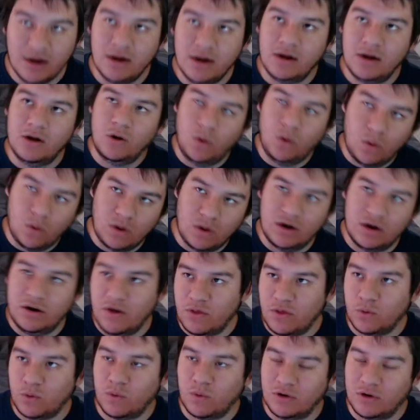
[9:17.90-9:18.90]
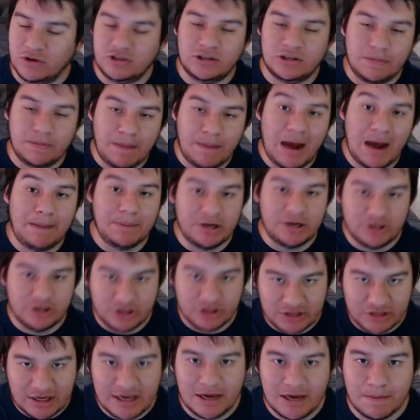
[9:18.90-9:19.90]
or in other words, the Batman Ninja
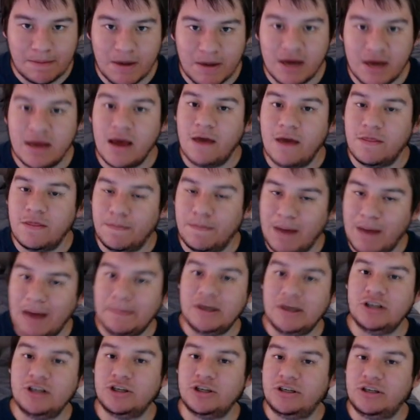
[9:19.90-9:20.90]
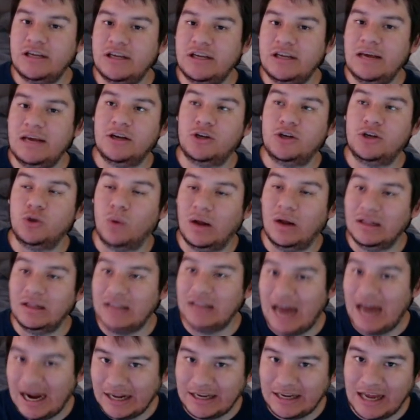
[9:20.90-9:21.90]
Team. The Batman Ninja Team can do a
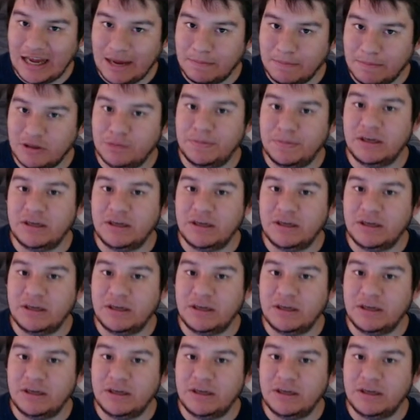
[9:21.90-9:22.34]
lot of damage because